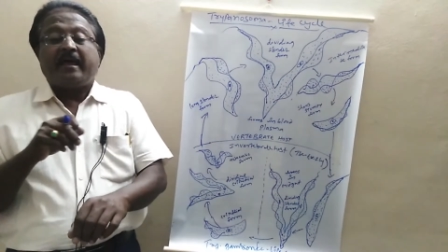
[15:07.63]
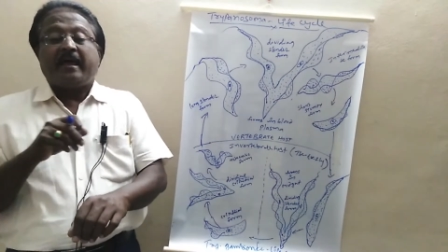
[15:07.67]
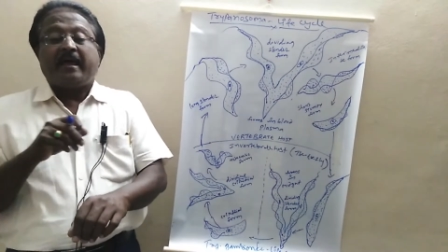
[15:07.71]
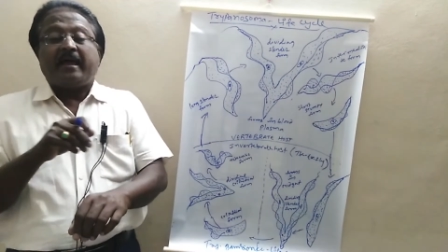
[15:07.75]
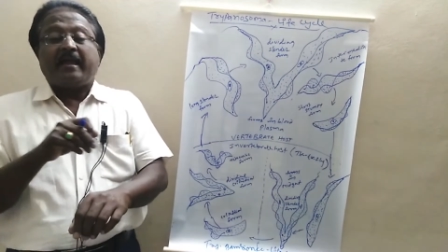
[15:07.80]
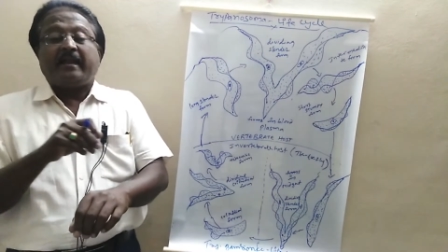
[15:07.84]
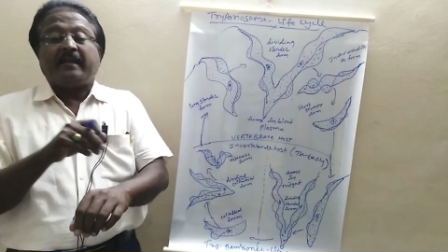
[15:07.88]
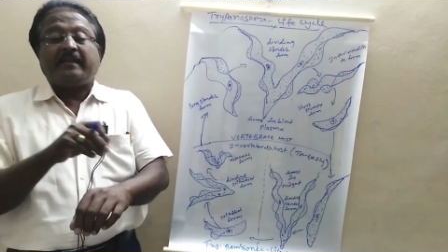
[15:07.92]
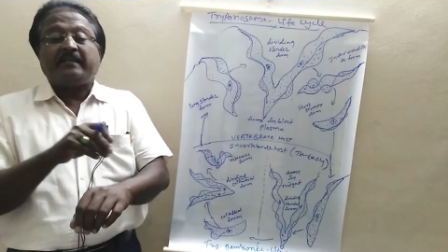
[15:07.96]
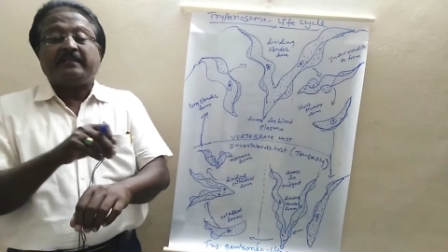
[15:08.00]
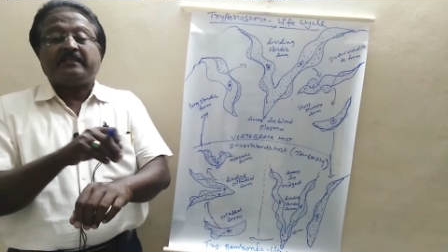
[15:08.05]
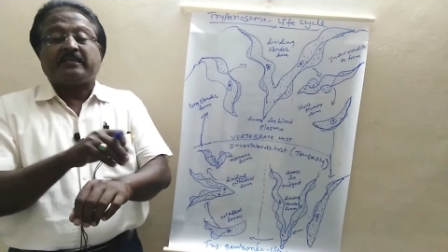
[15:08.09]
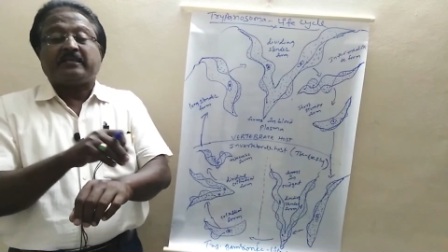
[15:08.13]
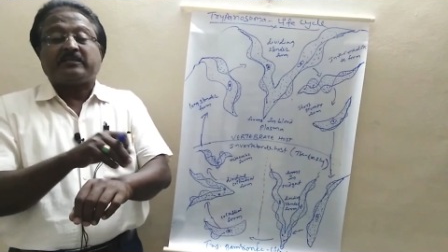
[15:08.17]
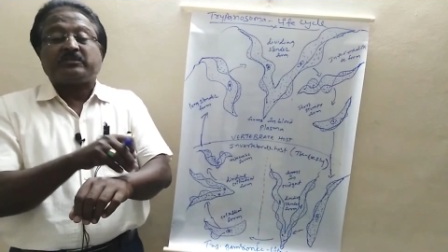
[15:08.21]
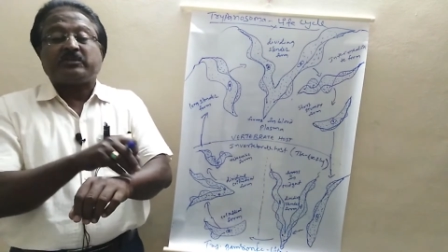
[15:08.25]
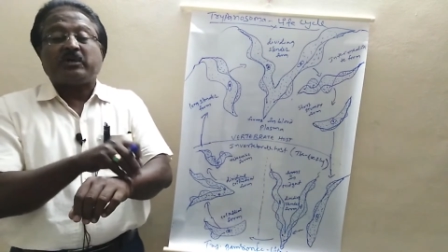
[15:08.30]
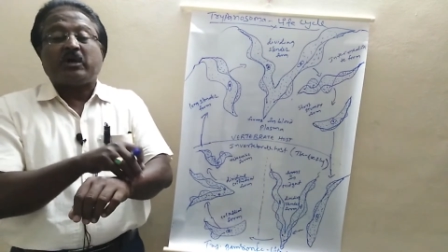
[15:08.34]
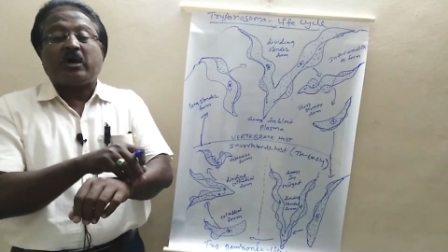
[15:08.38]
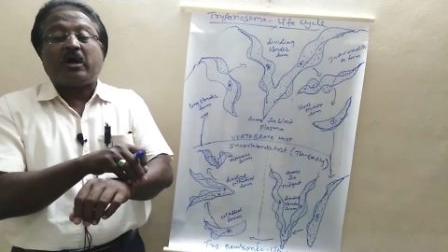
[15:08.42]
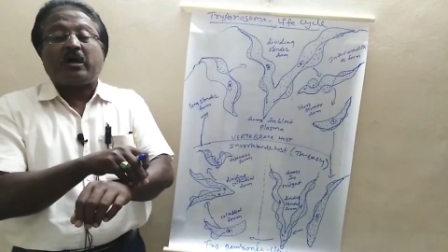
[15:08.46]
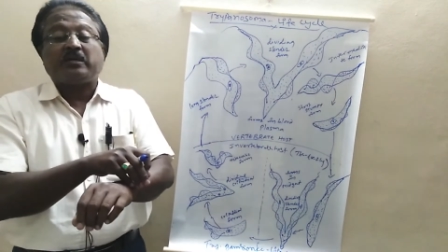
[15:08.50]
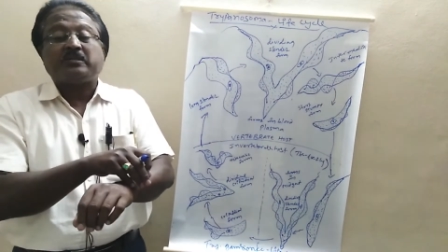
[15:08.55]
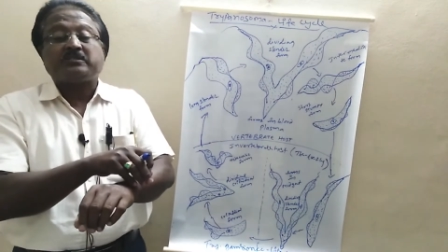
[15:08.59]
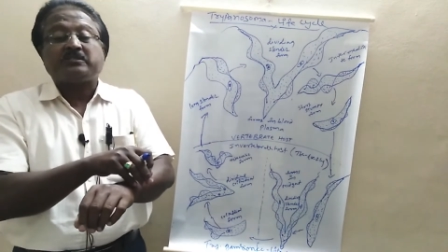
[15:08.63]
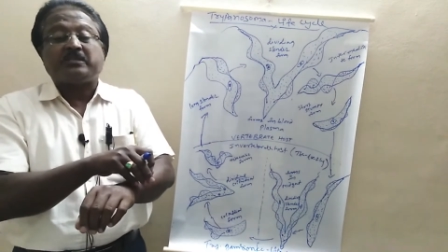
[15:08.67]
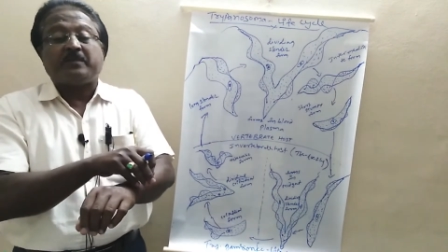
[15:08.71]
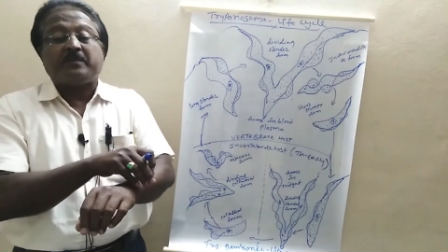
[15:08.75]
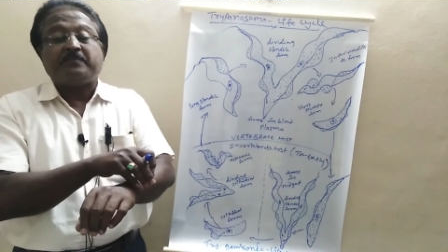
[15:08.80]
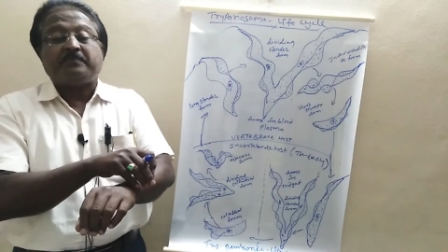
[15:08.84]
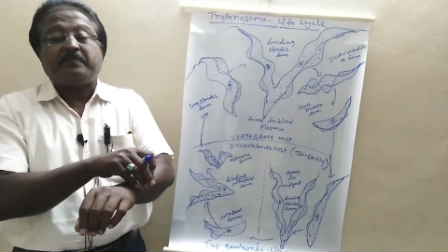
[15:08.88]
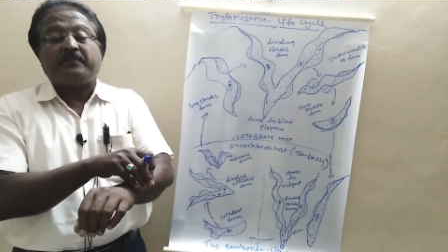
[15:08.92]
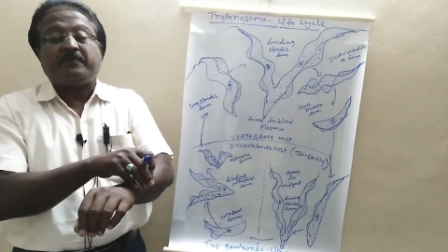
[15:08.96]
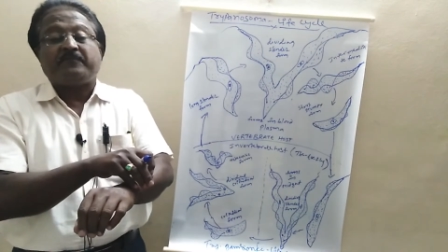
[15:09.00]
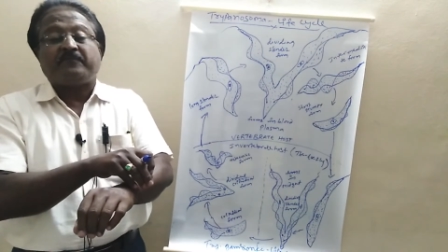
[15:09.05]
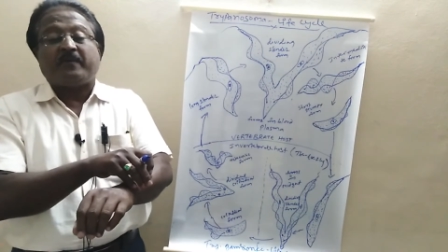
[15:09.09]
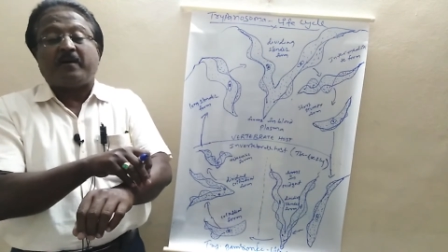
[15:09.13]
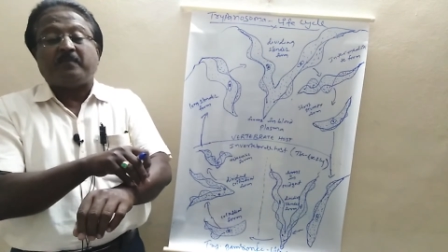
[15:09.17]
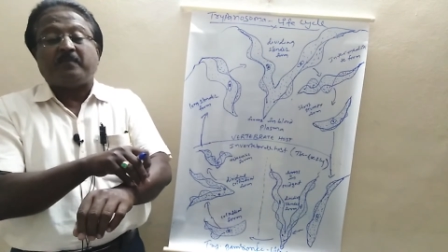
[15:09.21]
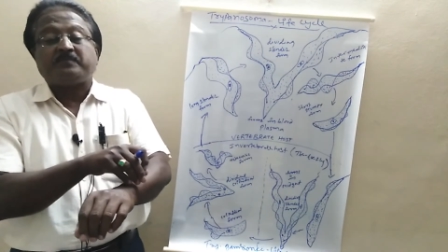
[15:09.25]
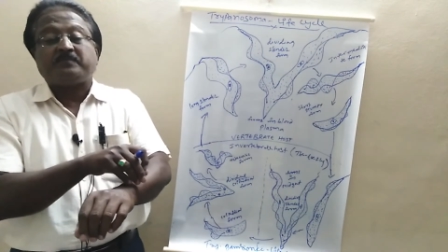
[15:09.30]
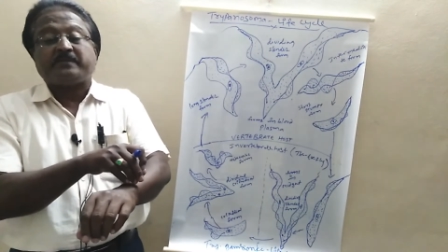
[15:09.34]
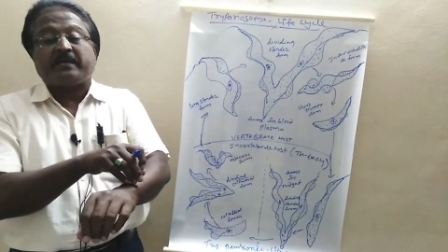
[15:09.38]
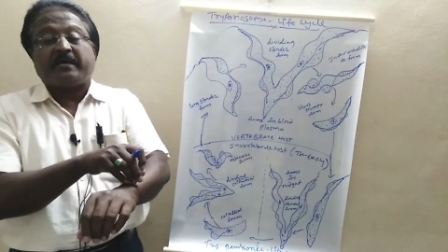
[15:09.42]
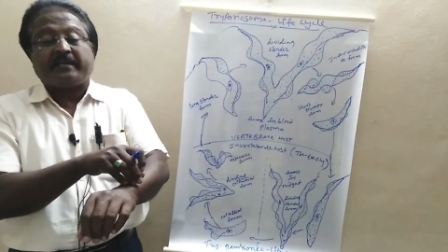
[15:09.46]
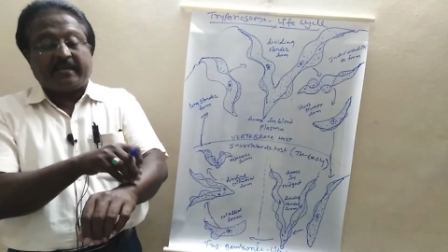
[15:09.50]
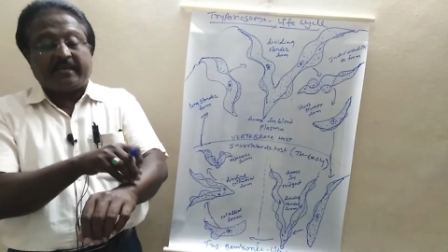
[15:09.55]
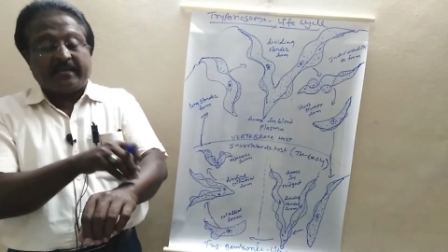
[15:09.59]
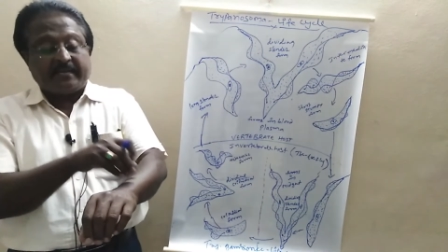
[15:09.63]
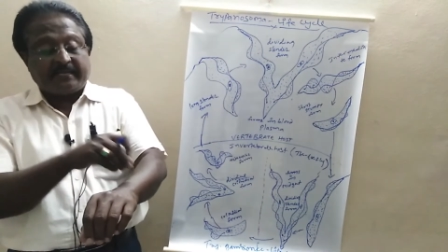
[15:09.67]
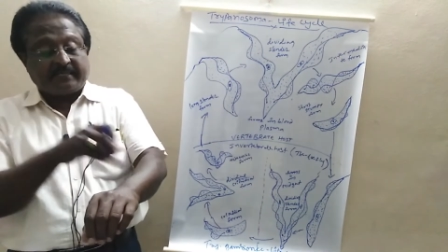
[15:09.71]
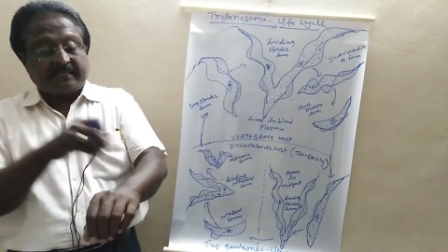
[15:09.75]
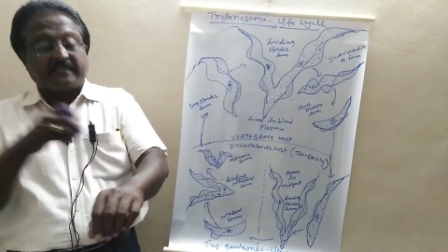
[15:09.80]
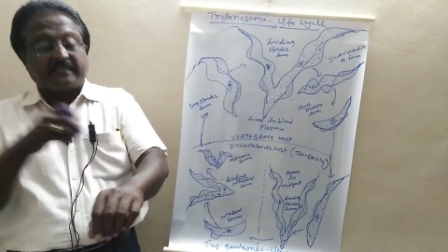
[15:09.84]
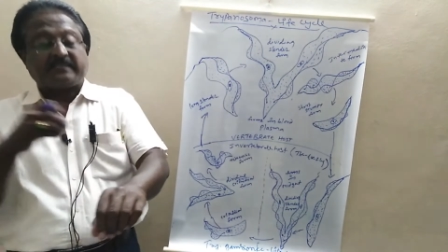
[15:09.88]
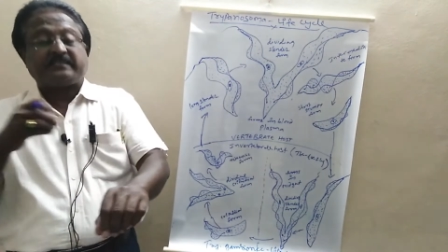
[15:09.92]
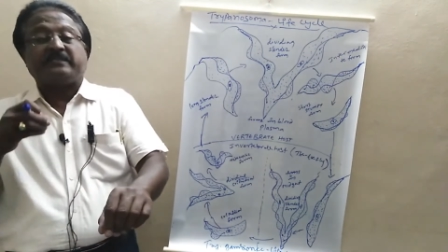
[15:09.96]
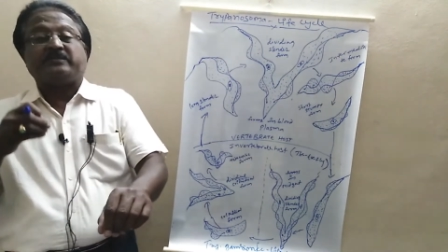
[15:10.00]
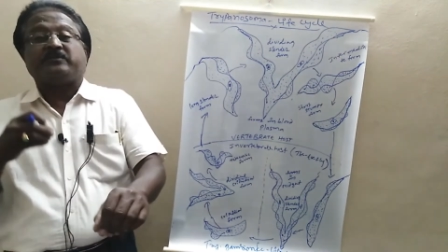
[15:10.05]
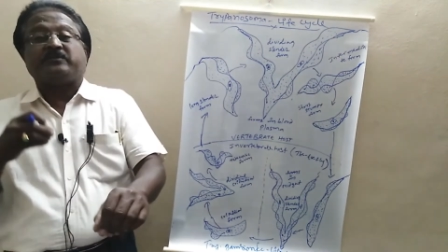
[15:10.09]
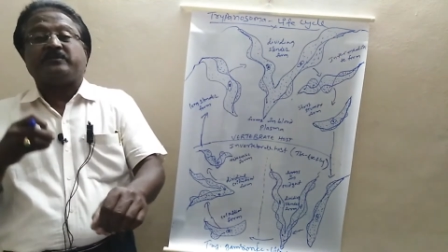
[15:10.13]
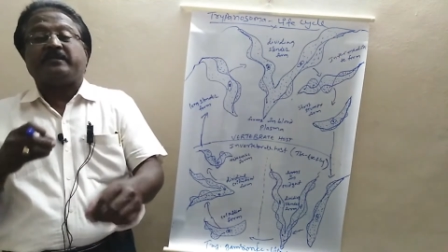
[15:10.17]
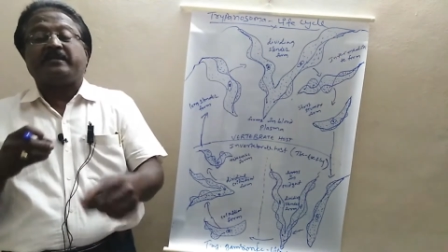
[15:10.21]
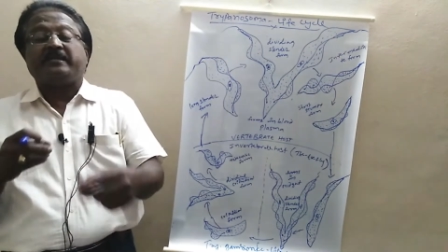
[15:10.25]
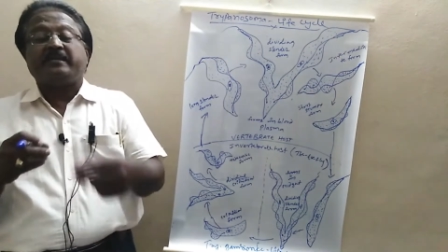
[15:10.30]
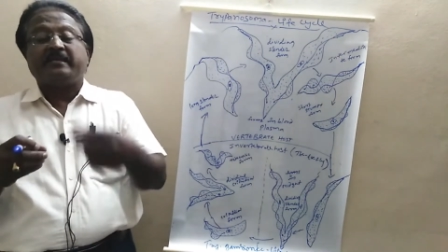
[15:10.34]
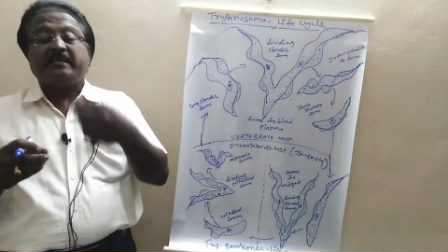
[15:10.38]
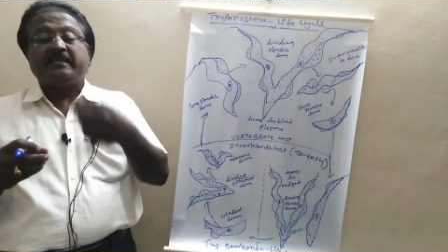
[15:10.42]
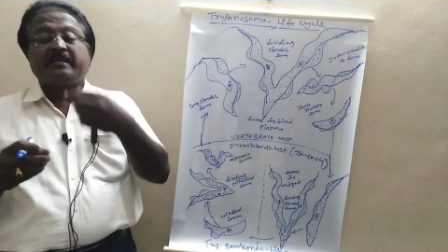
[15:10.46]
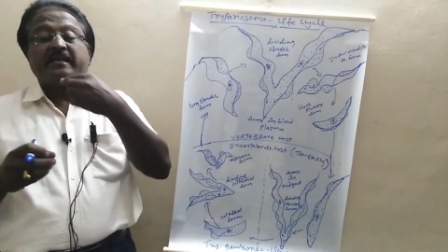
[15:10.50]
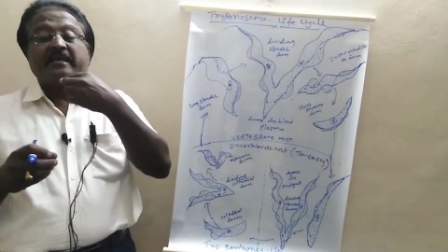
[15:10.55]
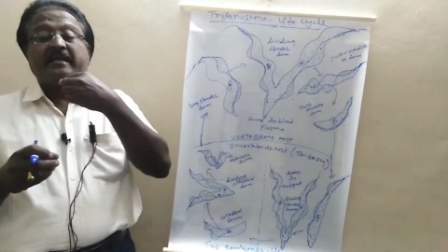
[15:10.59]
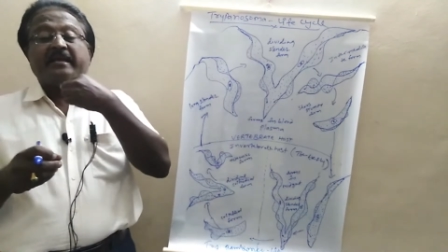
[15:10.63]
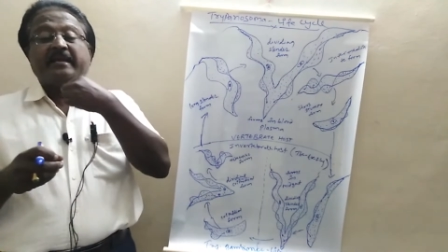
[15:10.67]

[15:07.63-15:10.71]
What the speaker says: and the short stumpy forms are enters into the